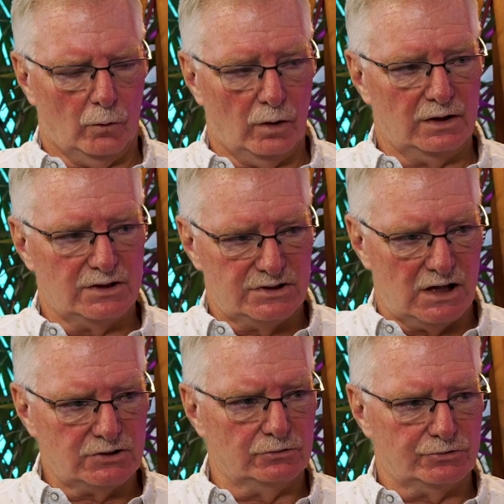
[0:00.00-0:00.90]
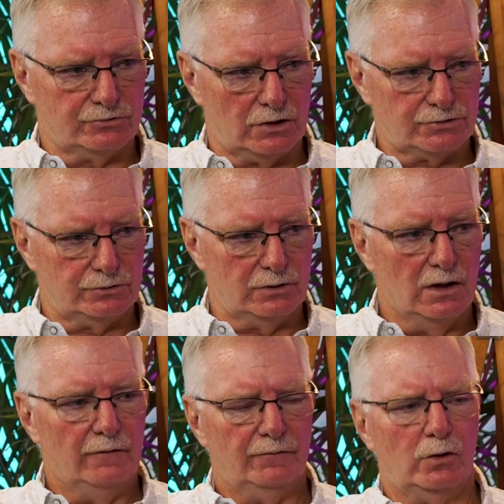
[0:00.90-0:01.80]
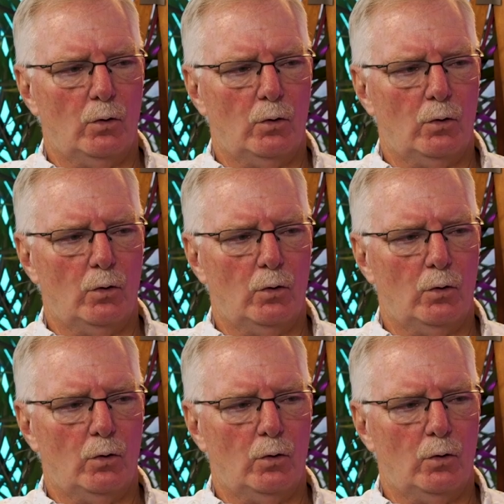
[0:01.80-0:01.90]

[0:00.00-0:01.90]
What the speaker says: organizational structure that